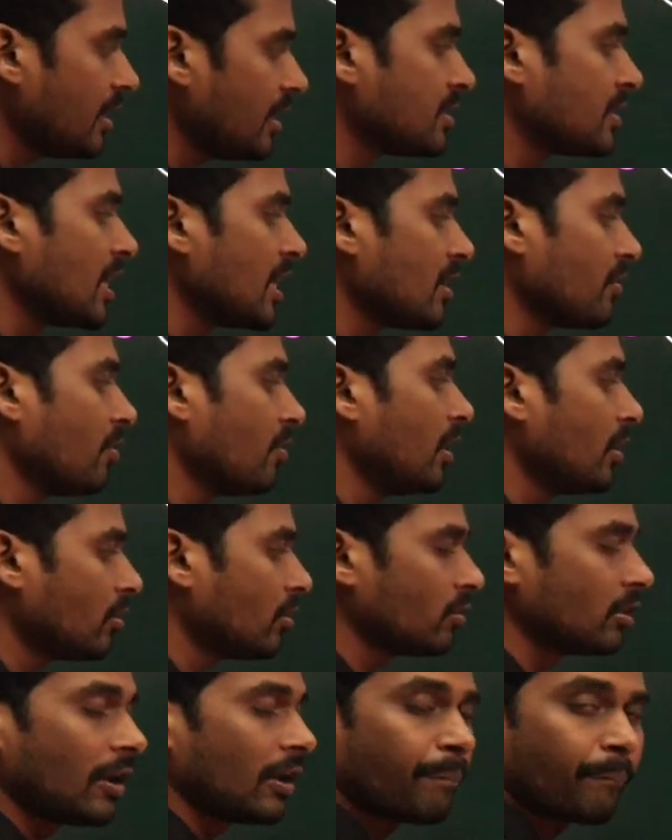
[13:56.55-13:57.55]
is equal
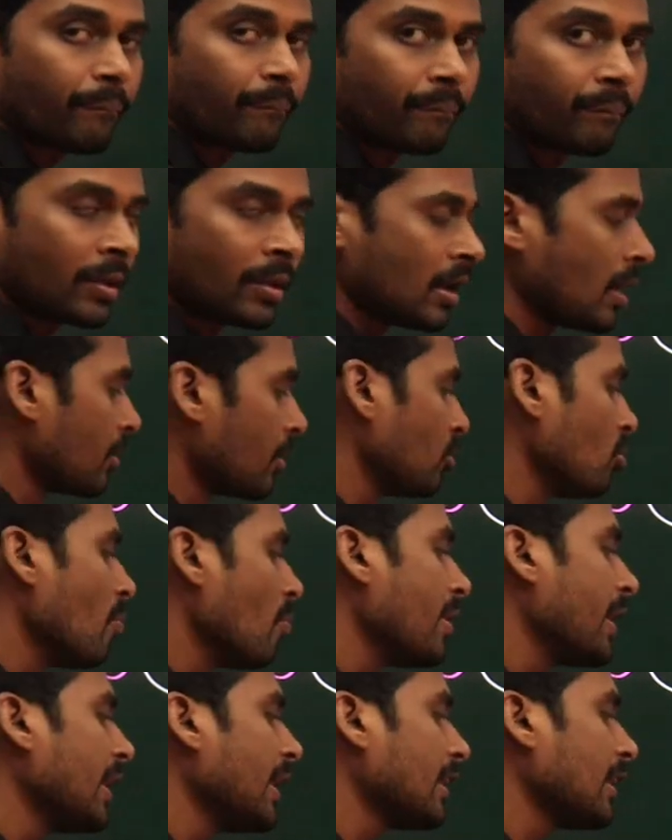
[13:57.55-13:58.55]
to the
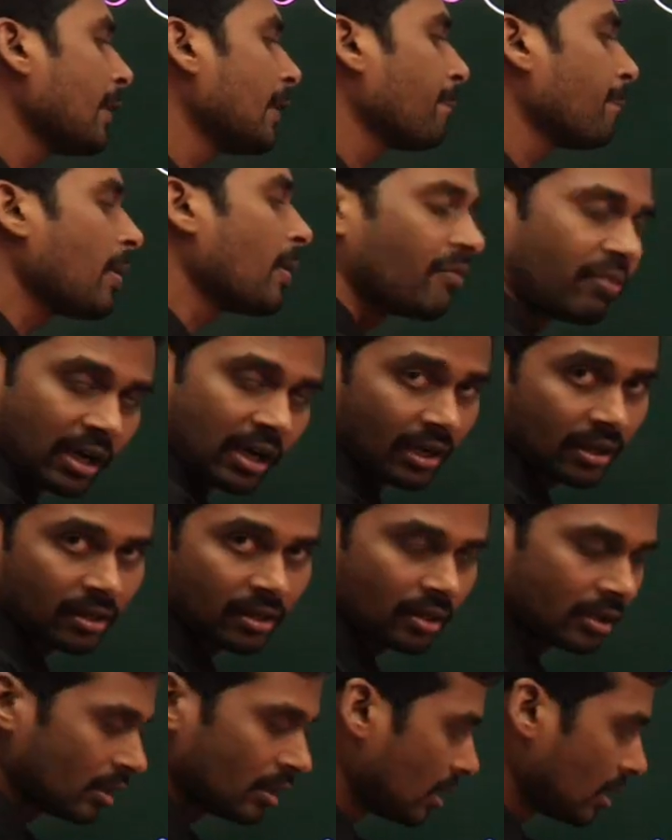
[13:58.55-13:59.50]
numerator power,